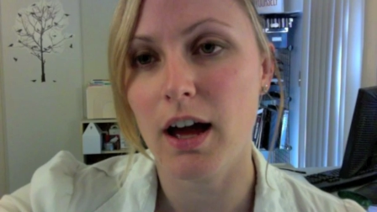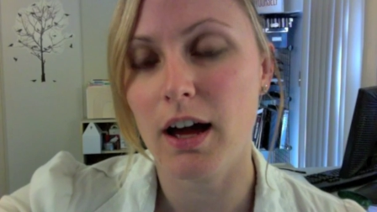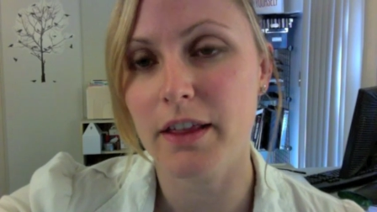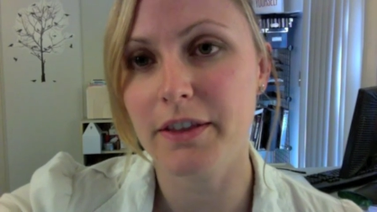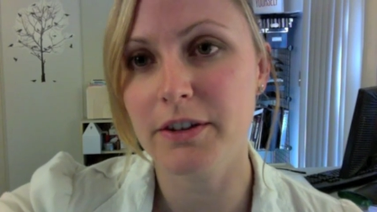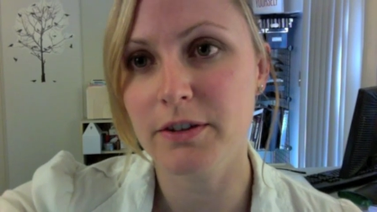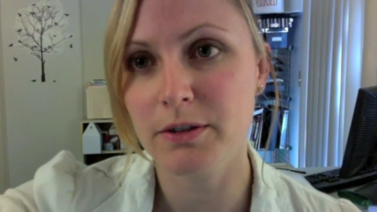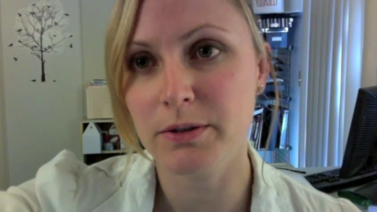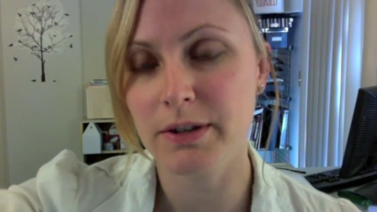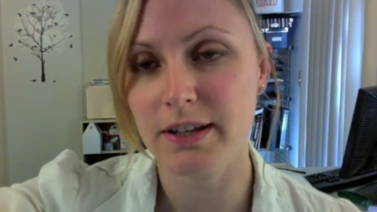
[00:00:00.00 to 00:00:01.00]
the
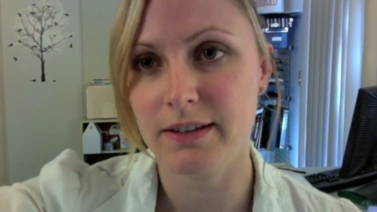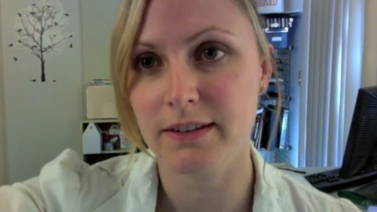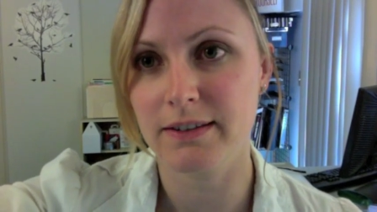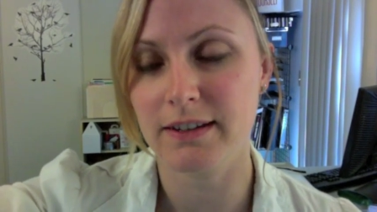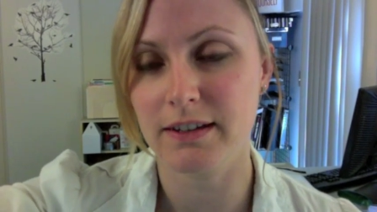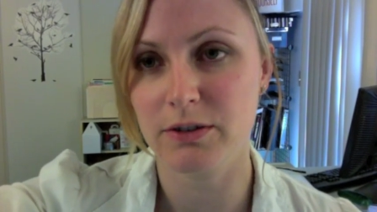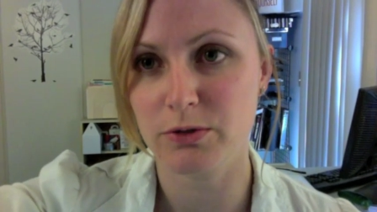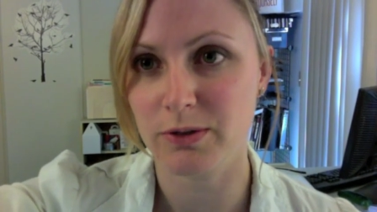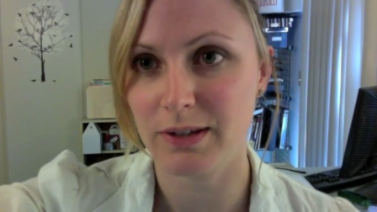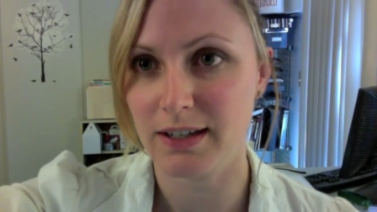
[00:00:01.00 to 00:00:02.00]
nude is
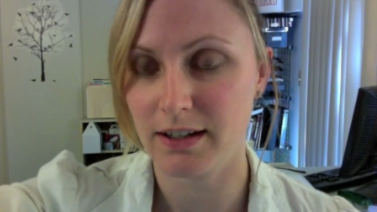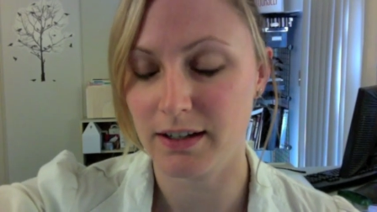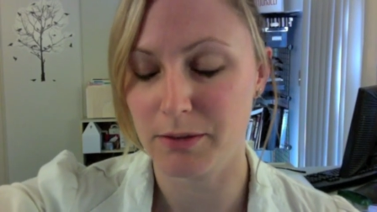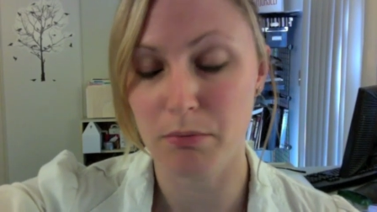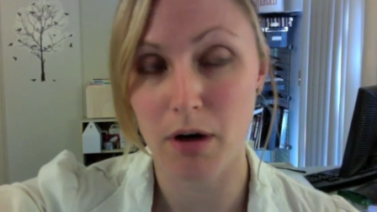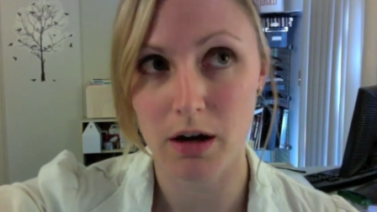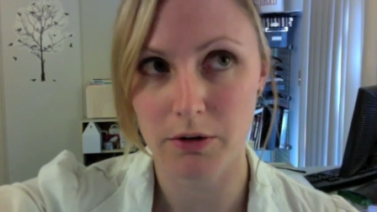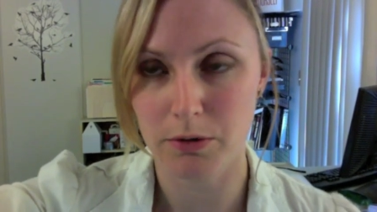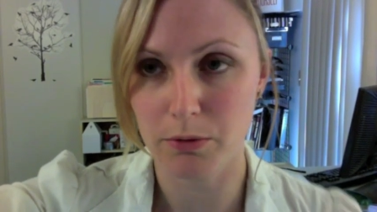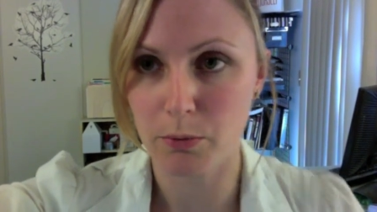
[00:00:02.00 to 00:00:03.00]
usually a
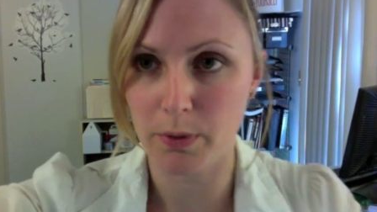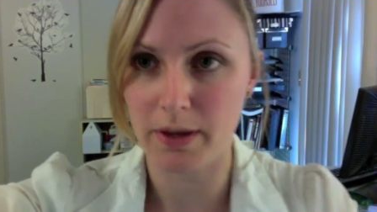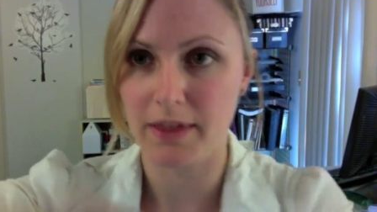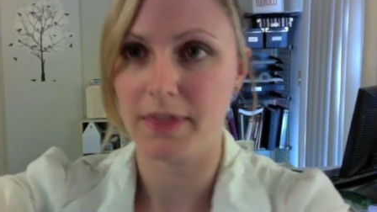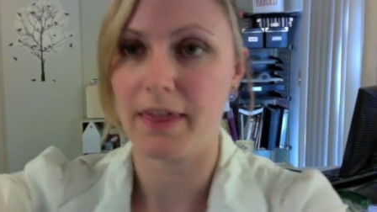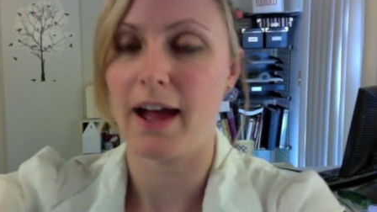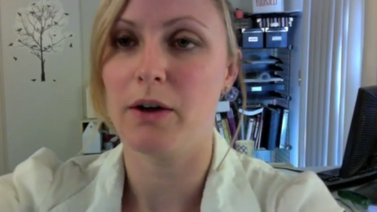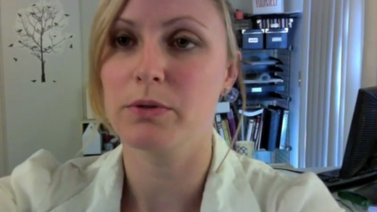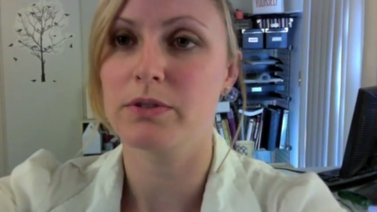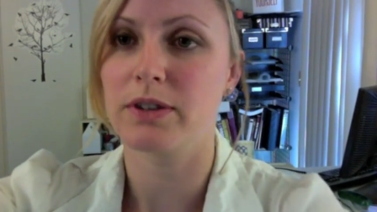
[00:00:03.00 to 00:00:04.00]
model
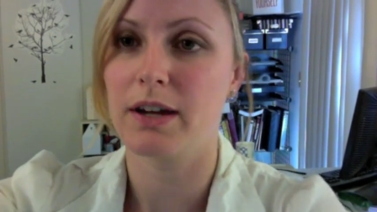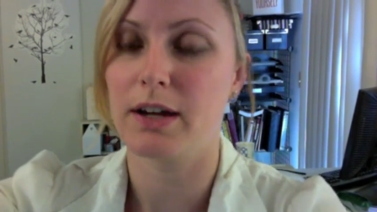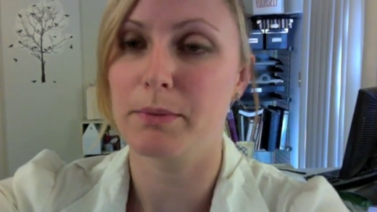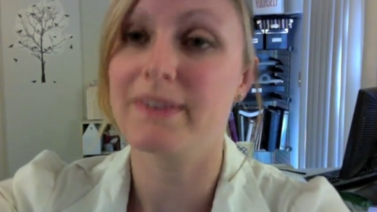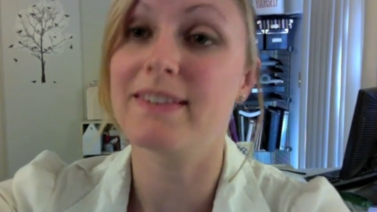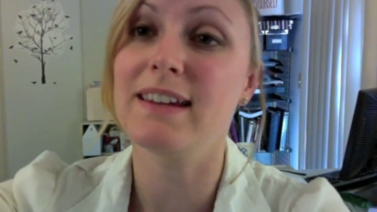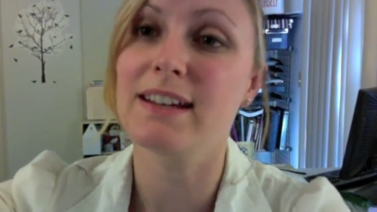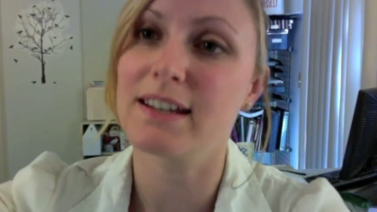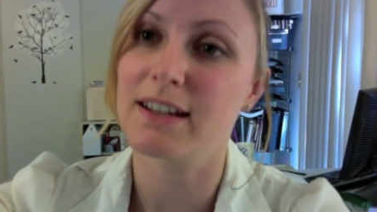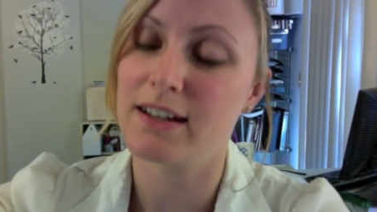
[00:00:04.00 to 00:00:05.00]
without a
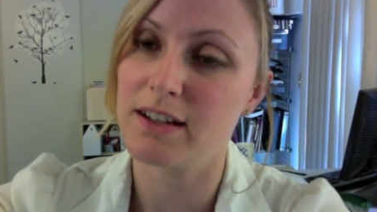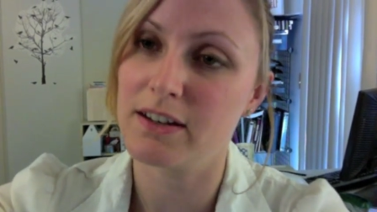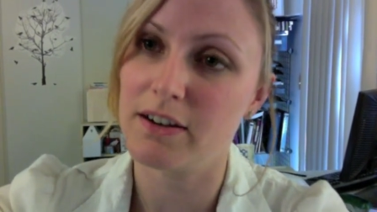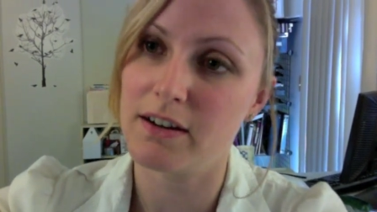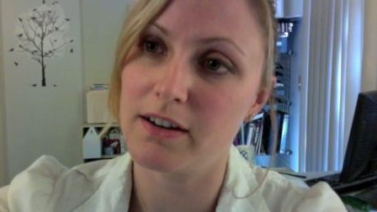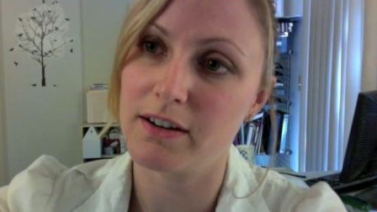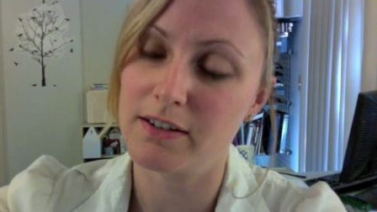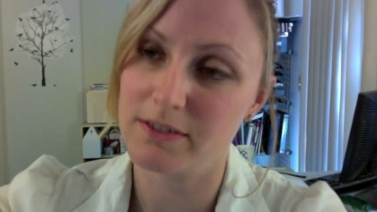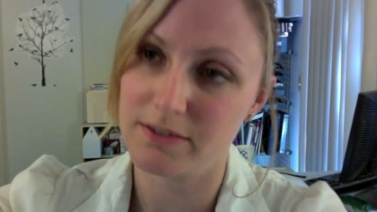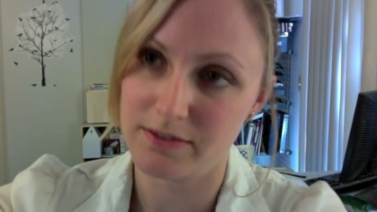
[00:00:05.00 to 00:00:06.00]
scene in an
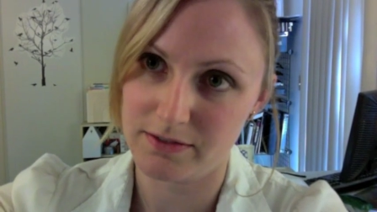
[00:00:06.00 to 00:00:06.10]
art,